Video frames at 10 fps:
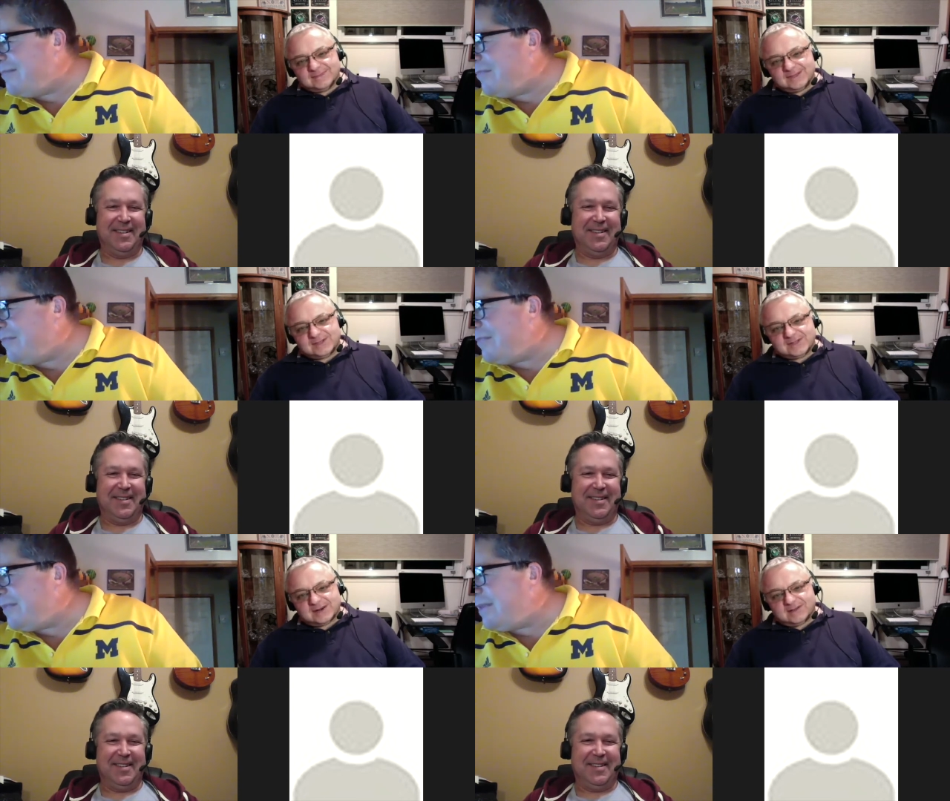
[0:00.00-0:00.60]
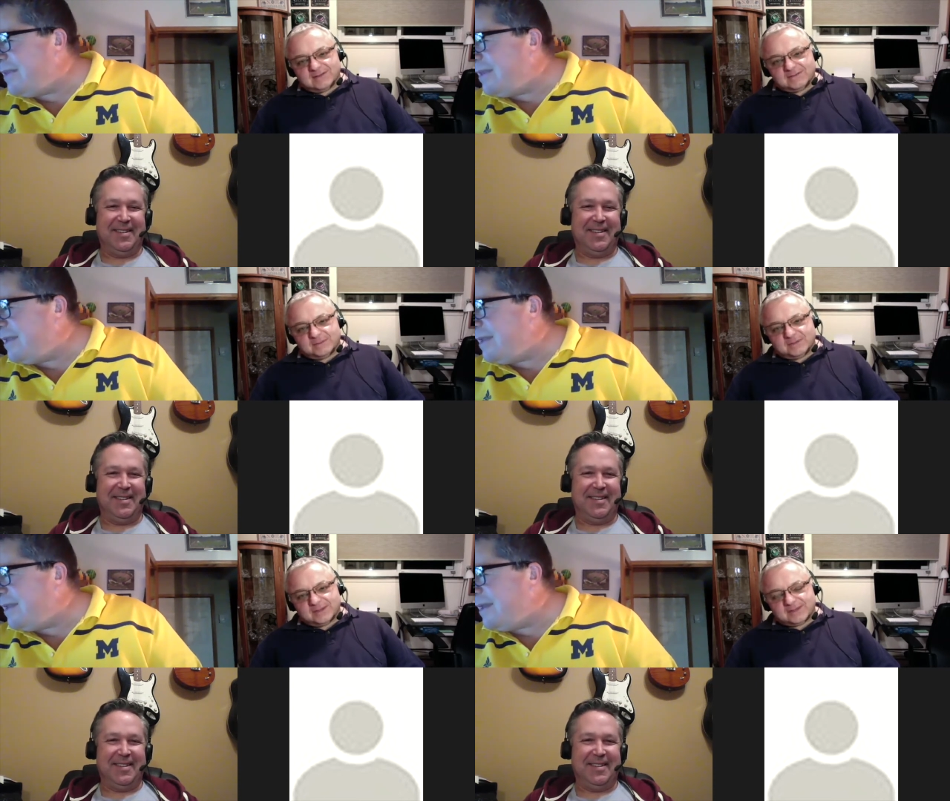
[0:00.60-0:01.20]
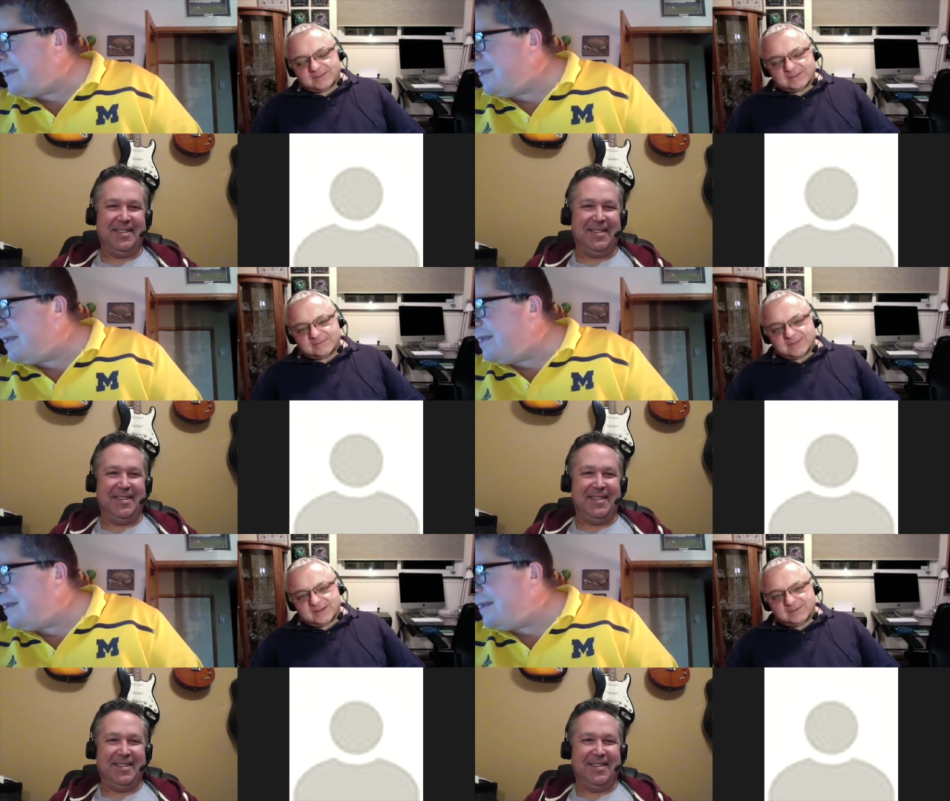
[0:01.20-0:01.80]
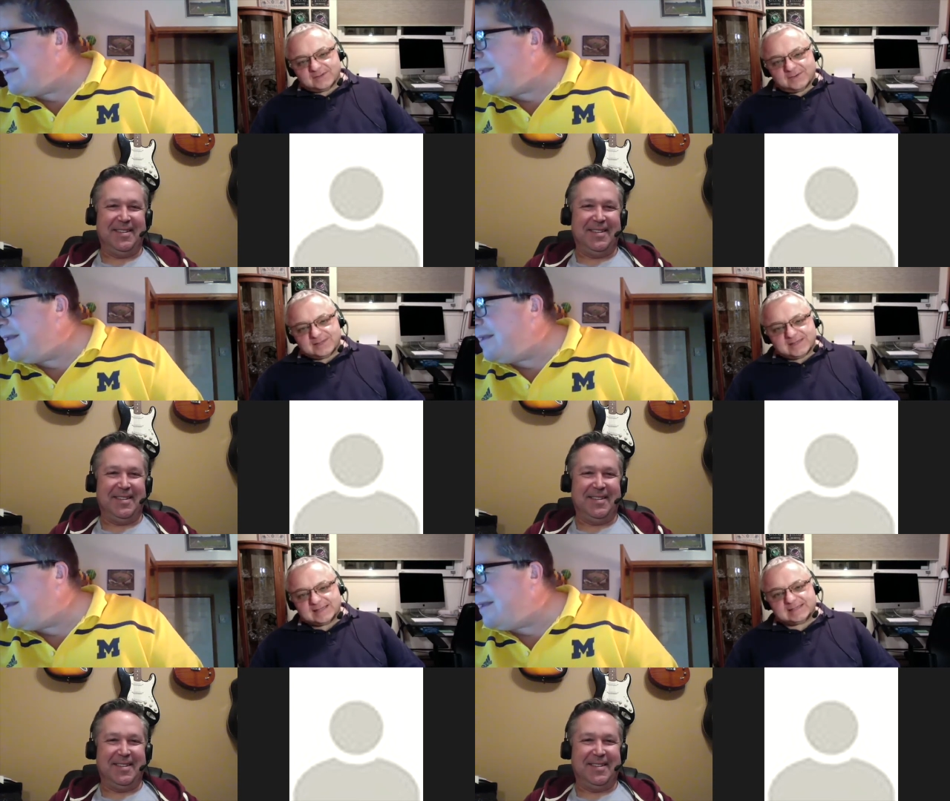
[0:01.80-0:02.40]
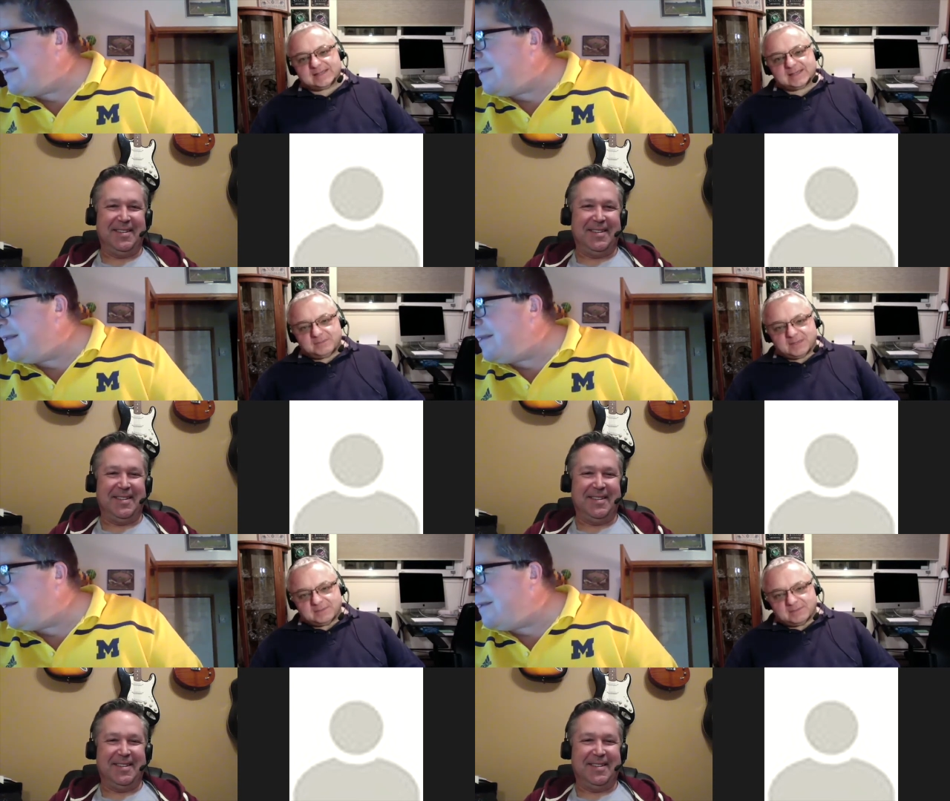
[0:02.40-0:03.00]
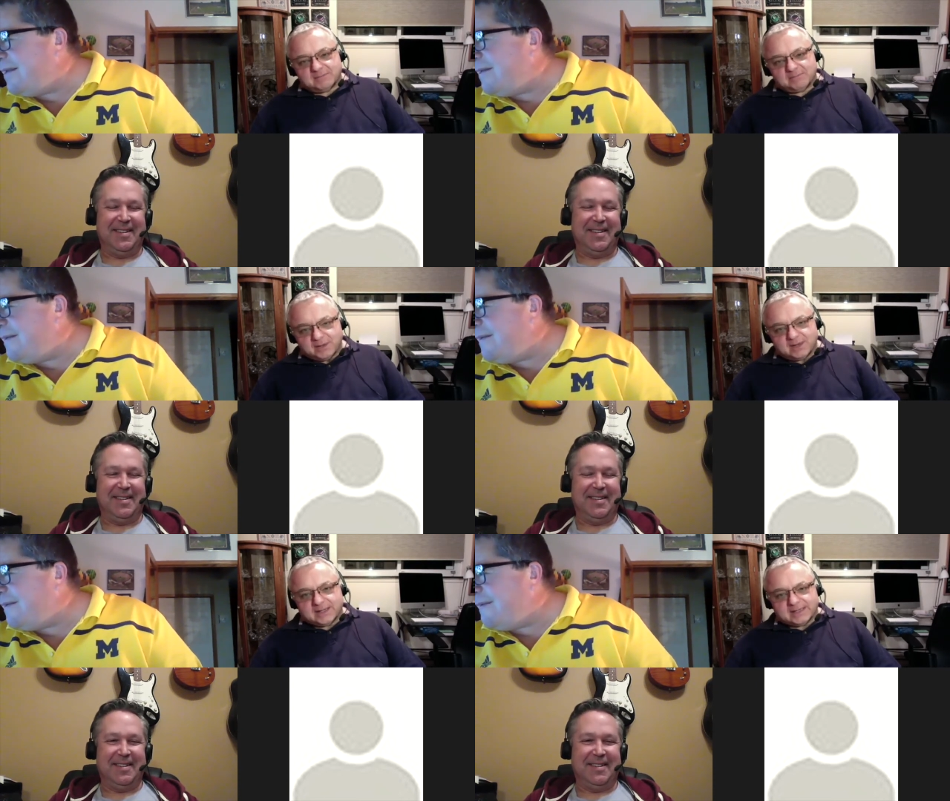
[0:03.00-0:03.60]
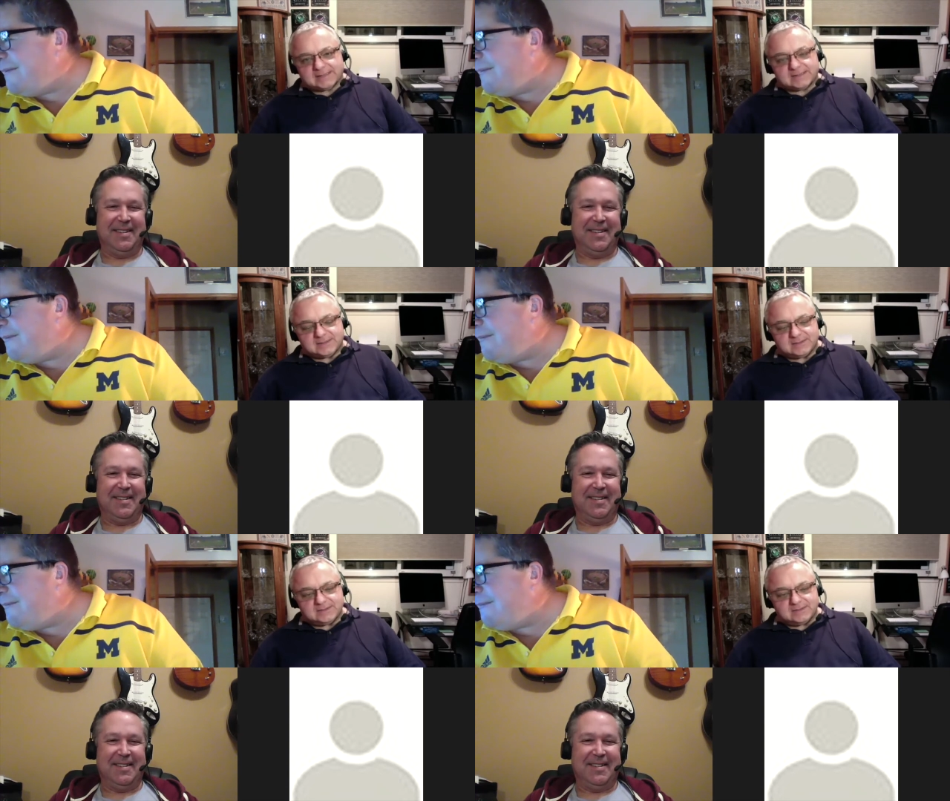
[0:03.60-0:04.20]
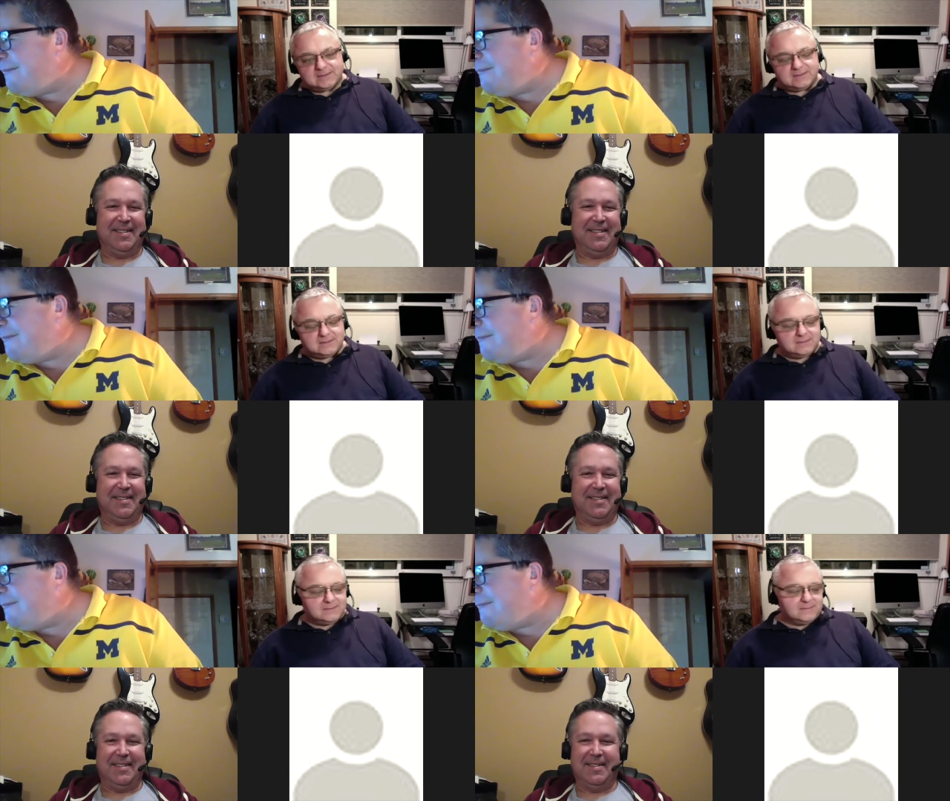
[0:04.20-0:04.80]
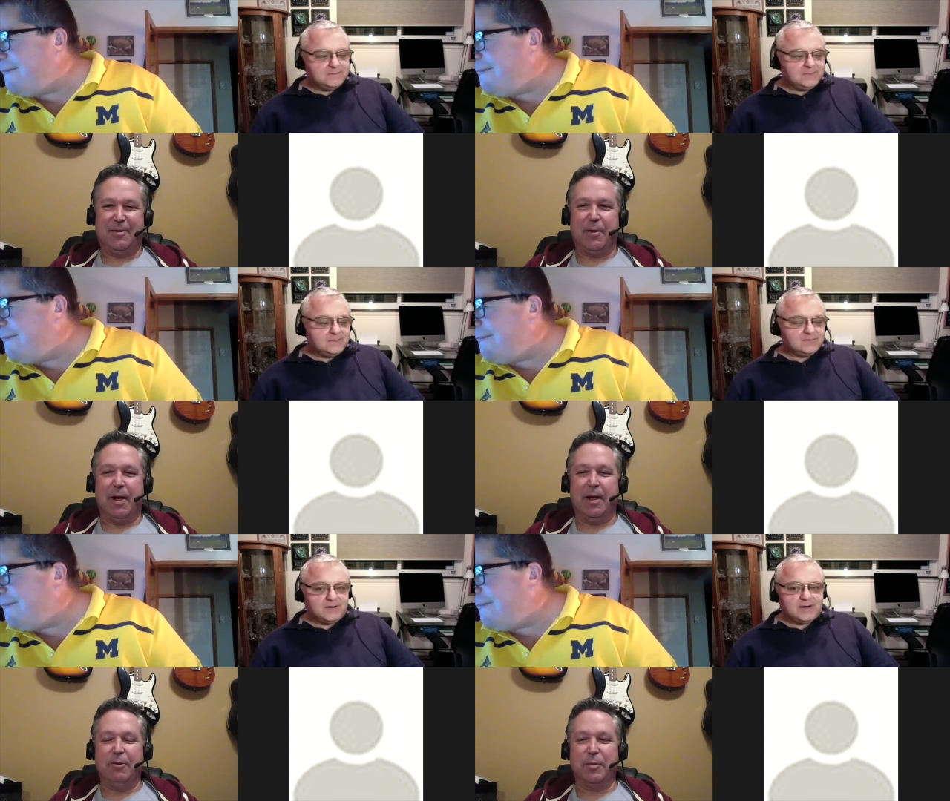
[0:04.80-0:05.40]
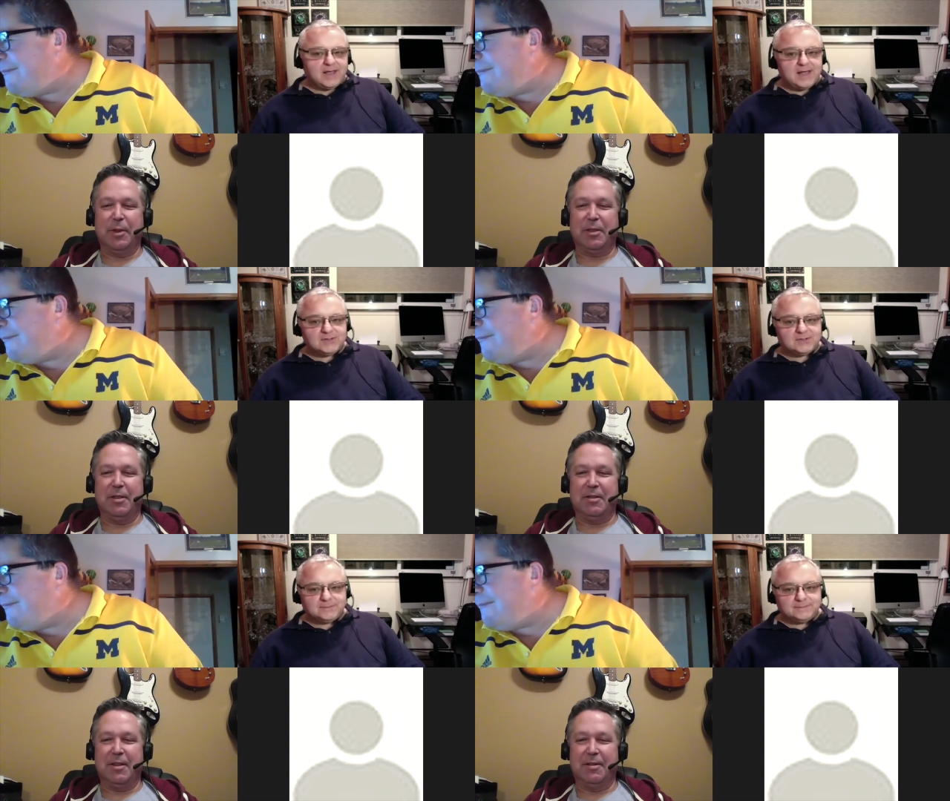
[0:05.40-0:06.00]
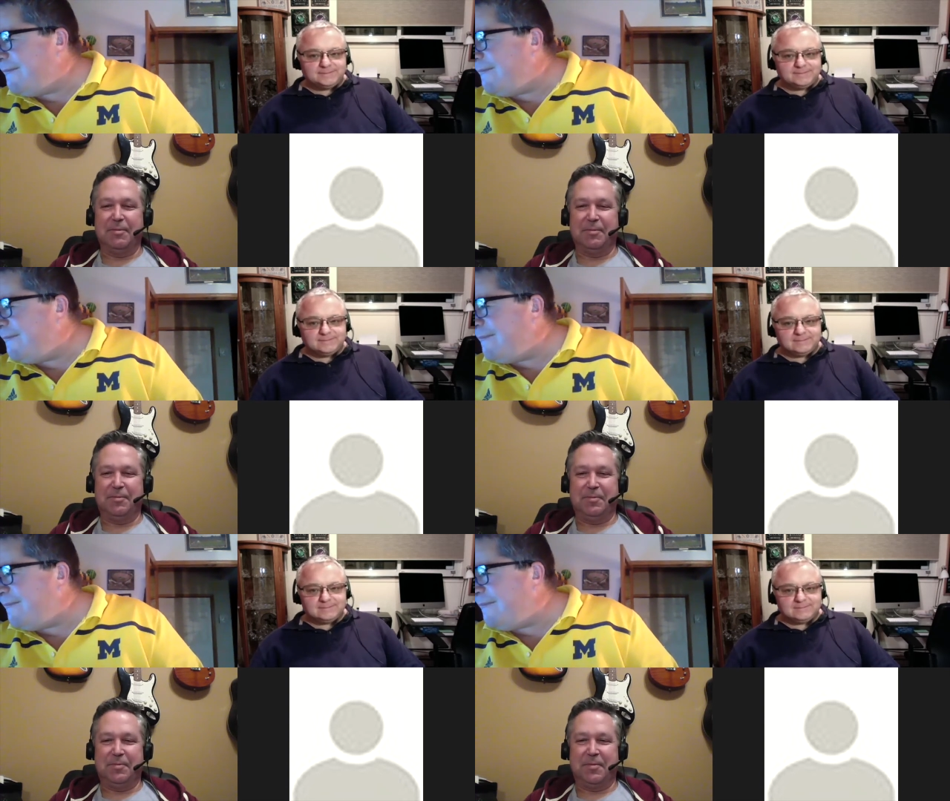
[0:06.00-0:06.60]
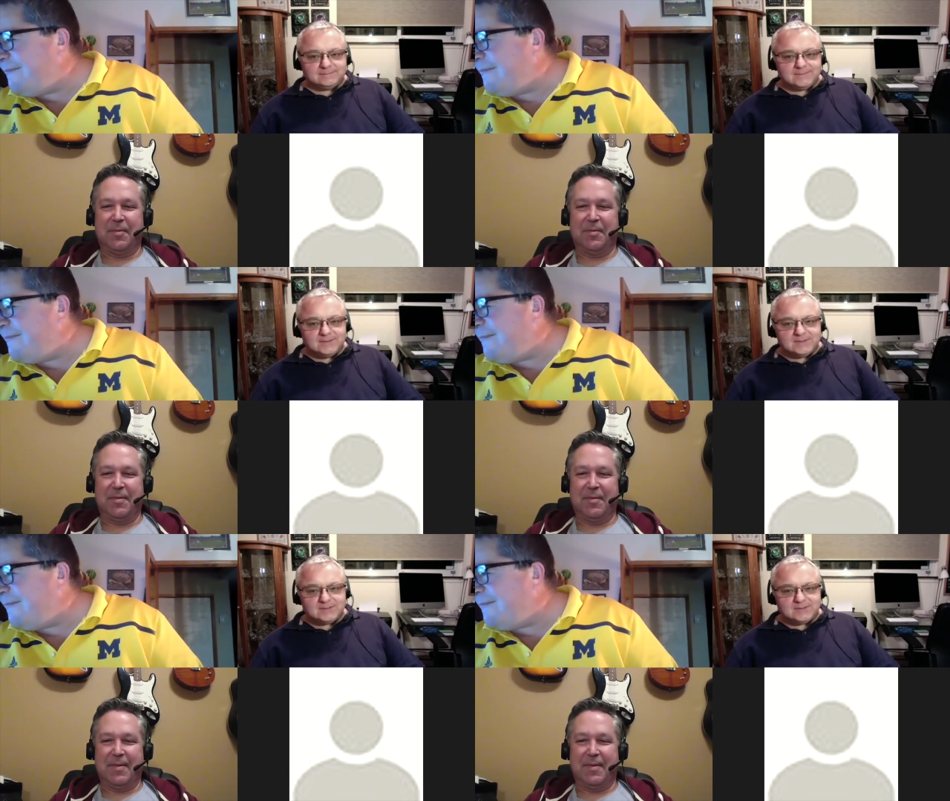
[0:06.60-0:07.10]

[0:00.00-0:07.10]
Speaker 1: He shed all over the place and he was always hissing at people, but training was, was very agile. He's